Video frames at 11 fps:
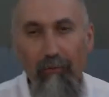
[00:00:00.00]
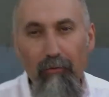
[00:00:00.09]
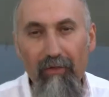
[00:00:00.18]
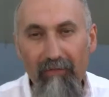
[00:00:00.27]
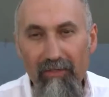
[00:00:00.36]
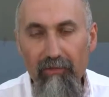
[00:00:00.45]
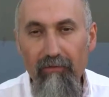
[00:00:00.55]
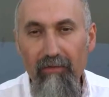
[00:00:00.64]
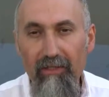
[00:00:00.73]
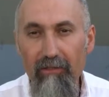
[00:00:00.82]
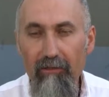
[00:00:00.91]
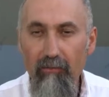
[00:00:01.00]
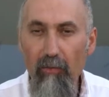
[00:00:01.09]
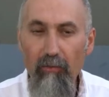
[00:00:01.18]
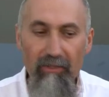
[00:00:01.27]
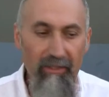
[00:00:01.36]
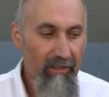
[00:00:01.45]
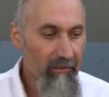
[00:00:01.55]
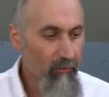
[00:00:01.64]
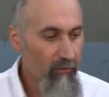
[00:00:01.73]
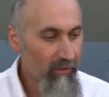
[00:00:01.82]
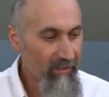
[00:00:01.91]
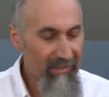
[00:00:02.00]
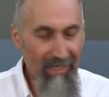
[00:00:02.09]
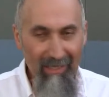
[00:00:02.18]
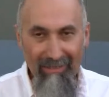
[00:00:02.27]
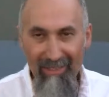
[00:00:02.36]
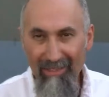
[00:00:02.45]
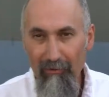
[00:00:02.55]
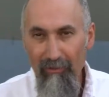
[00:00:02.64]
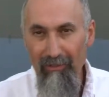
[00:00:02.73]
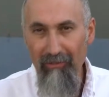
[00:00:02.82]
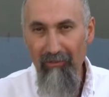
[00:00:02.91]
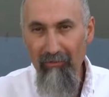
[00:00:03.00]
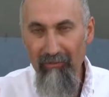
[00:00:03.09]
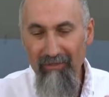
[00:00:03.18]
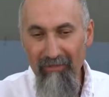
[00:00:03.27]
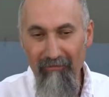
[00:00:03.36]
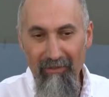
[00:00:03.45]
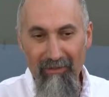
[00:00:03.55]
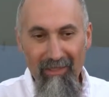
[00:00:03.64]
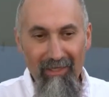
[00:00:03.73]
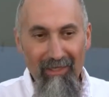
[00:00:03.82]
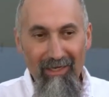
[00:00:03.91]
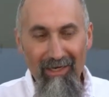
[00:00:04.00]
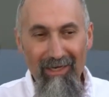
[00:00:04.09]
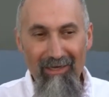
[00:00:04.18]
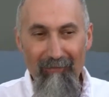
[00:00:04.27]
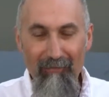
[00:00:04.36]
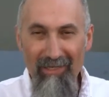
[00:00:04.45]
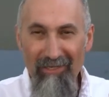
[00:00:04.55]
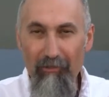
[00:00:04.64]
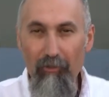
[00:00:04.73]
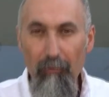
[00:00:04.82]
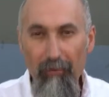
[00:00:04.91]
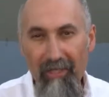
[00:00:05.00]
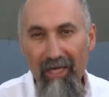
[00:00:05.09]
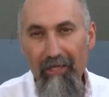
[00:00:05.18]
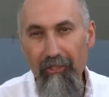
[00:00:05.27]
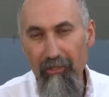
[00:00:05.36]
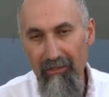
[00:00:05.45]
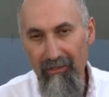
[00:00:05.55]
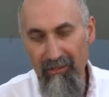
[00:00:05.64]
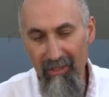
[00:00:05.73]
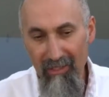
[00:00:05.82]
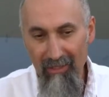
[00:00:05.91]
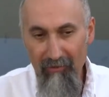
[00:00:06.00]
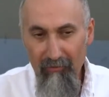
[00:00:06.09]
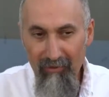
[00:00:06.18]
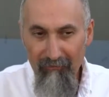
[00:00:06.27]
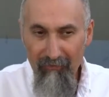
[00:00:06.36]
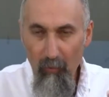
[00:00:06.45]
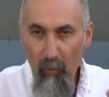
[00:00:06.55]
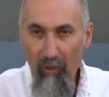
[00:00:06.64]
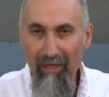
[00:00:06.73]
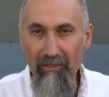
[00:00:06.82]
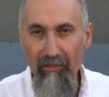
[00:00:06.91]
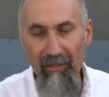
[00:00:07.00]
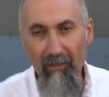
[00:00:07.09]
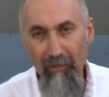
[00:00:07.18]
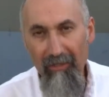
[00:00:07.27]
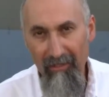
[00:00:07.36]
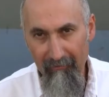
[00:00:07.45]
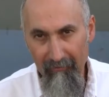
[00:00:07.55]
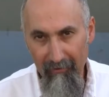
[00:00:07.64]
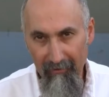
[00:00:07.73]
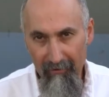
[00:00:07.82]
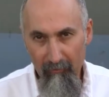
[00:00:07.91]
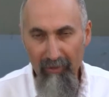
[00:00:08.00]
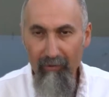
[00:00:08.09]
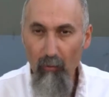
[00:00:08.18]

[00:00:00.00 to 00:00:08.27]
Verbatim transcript: the previous two videos, what we did was uh, take a look at the two different um, interpretations, two different ways you can look at infinity, right?